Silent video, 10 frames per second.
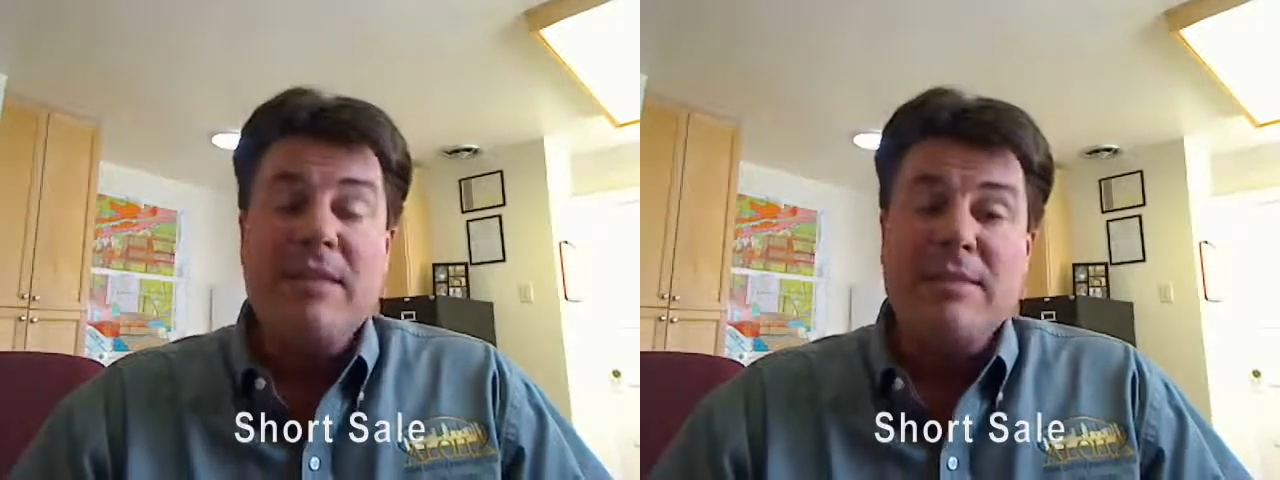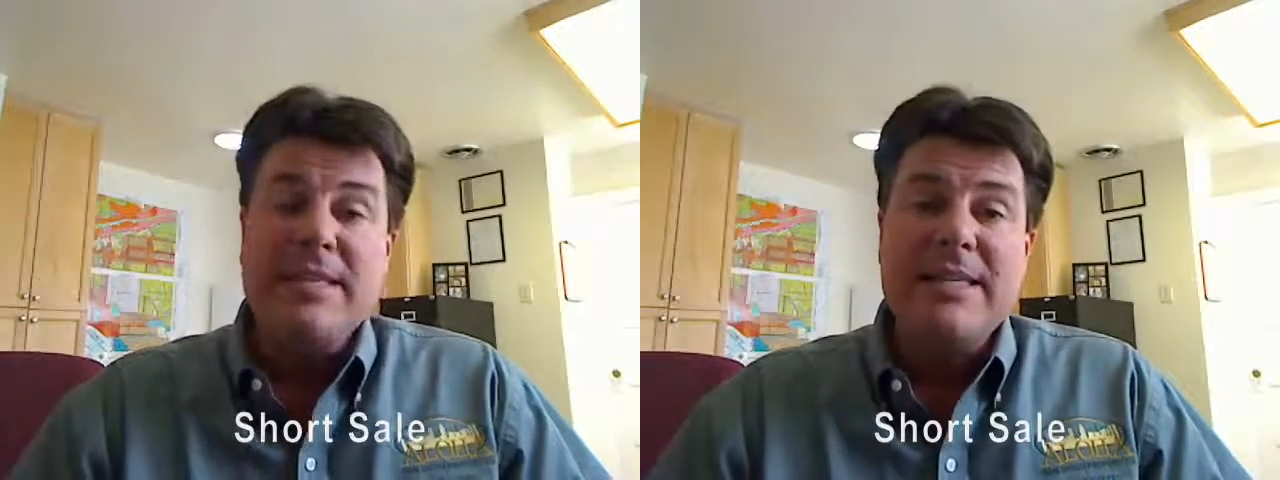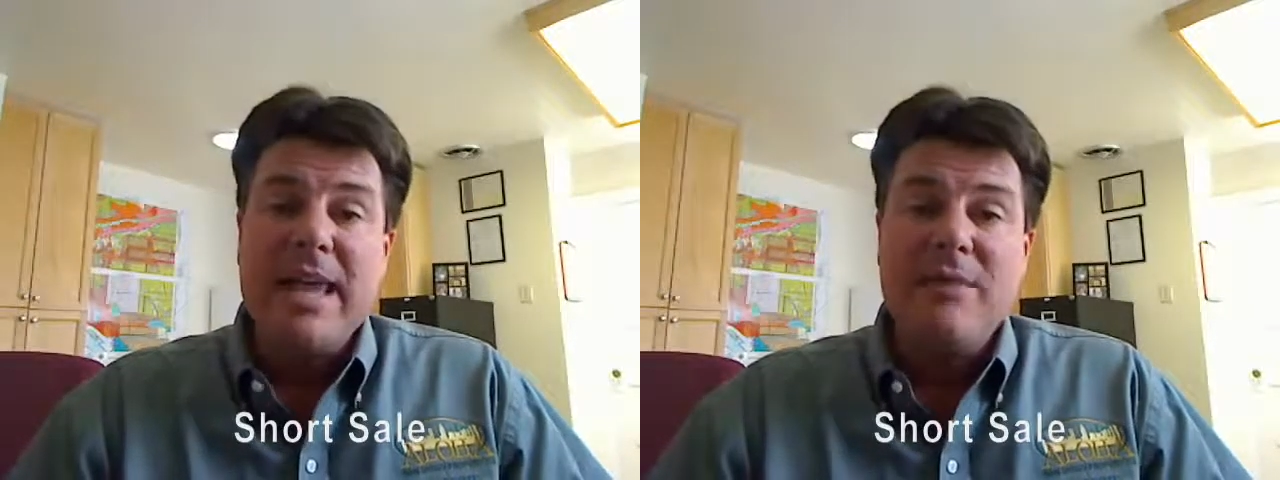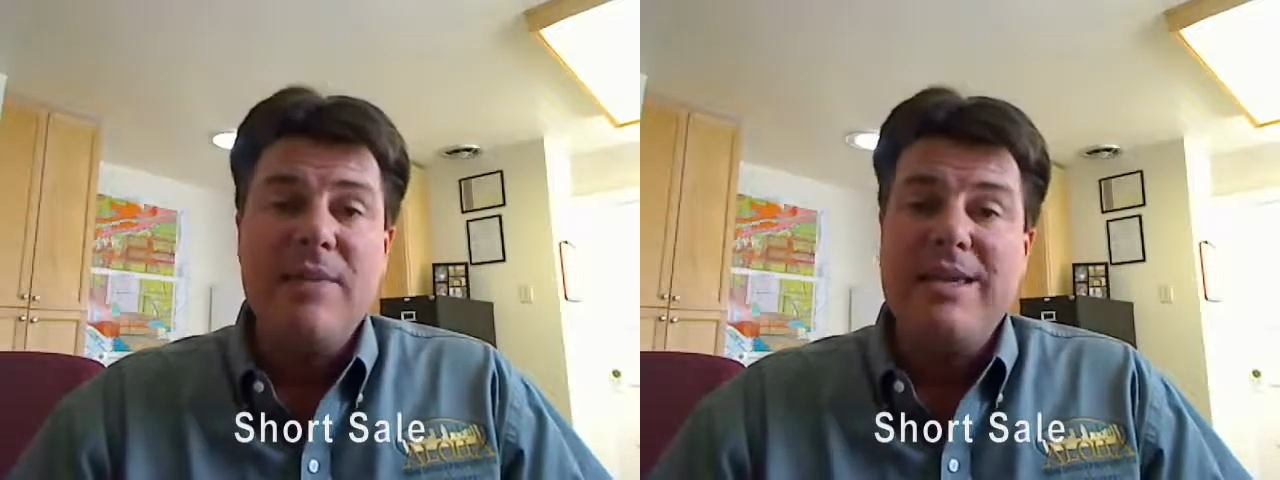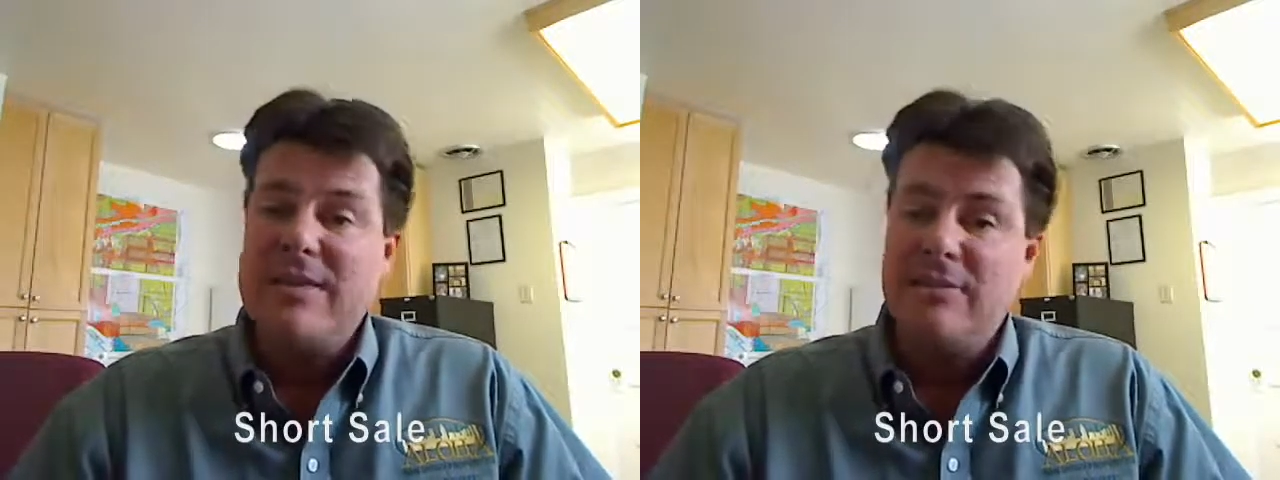These can
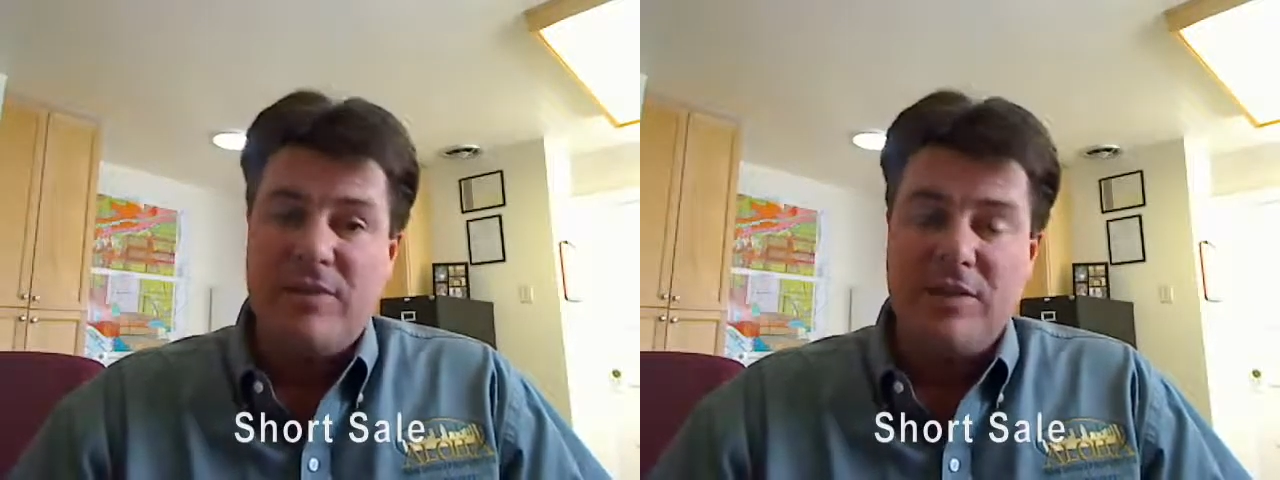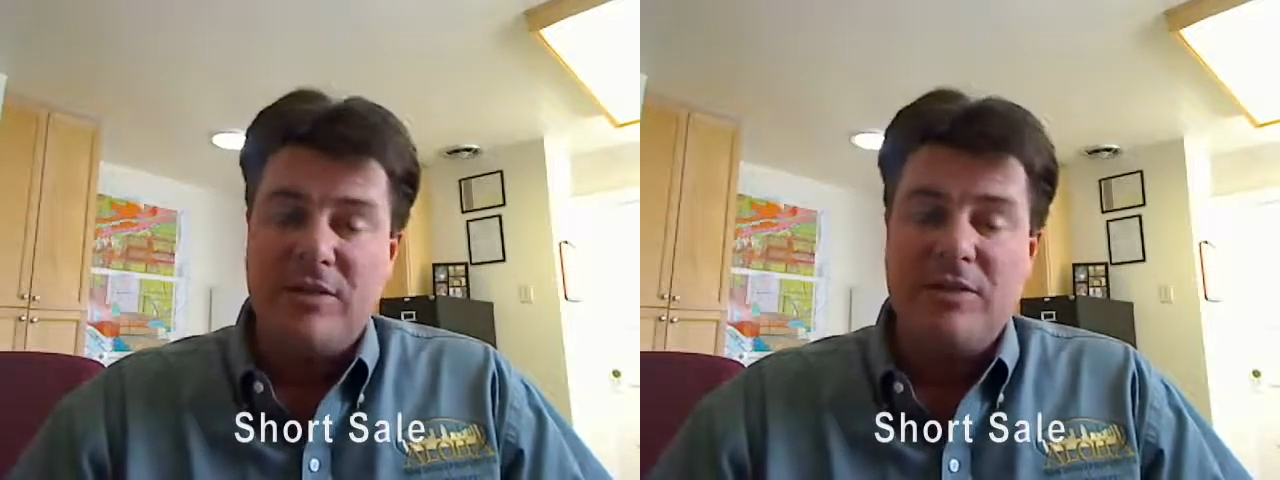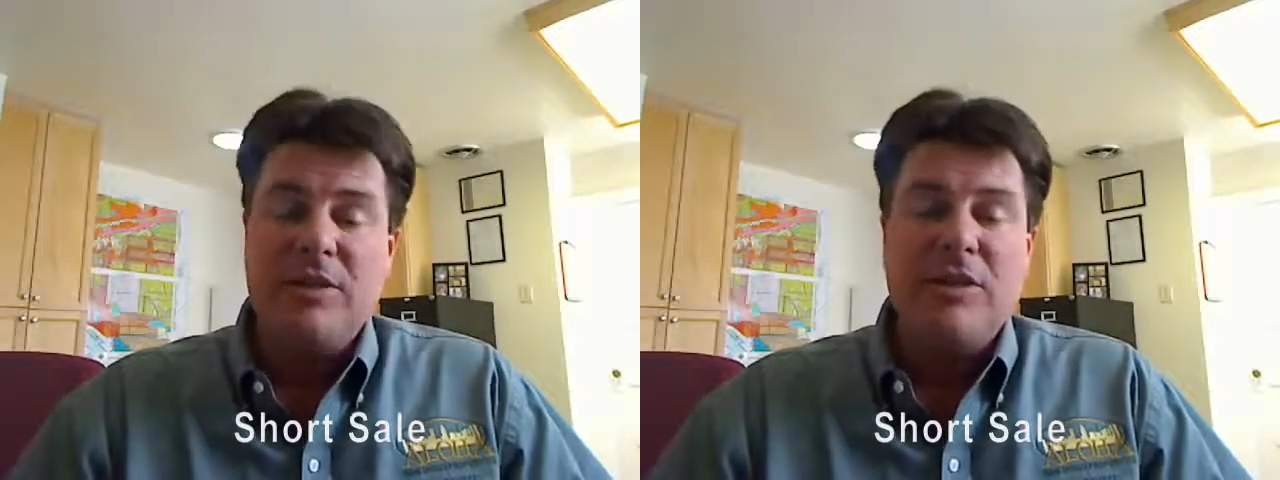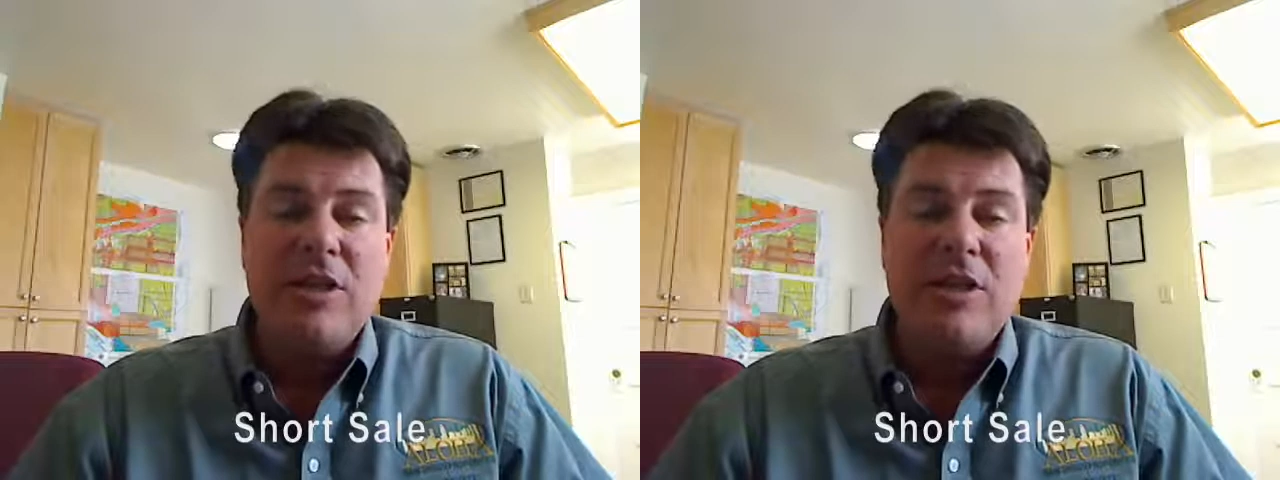be difficult,